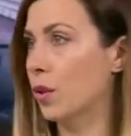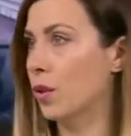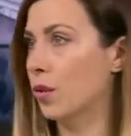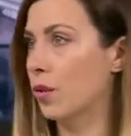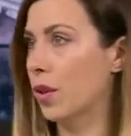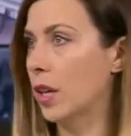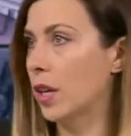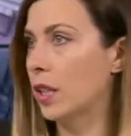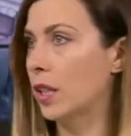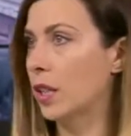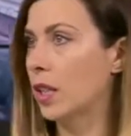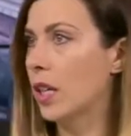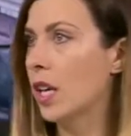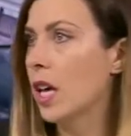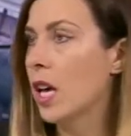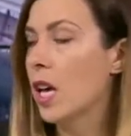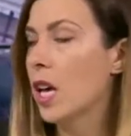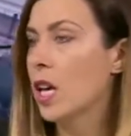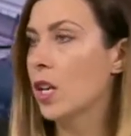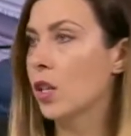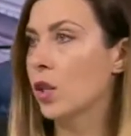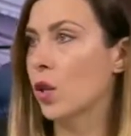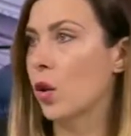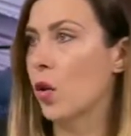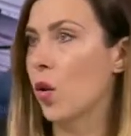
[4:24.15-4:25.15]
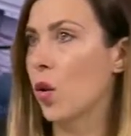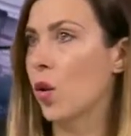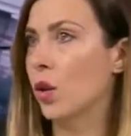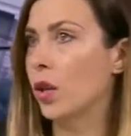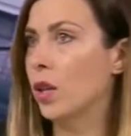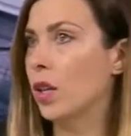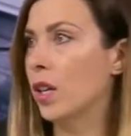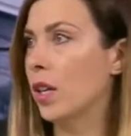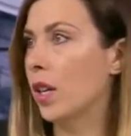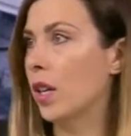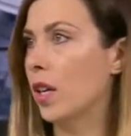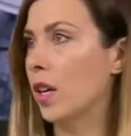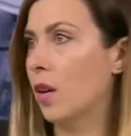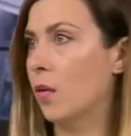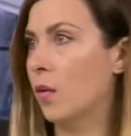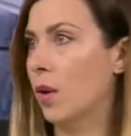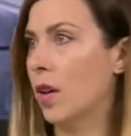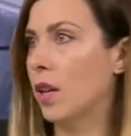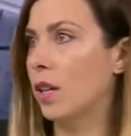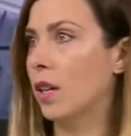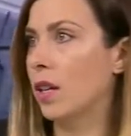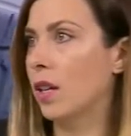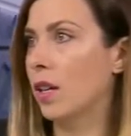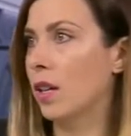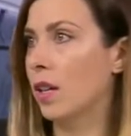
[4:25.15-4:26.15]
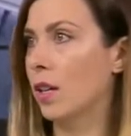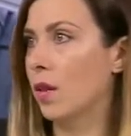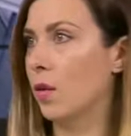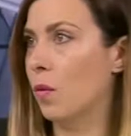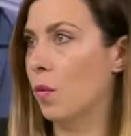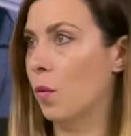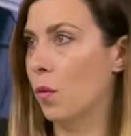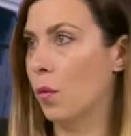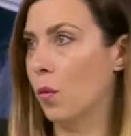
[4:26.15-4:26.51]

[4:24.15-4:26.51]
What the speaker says: already. So only when he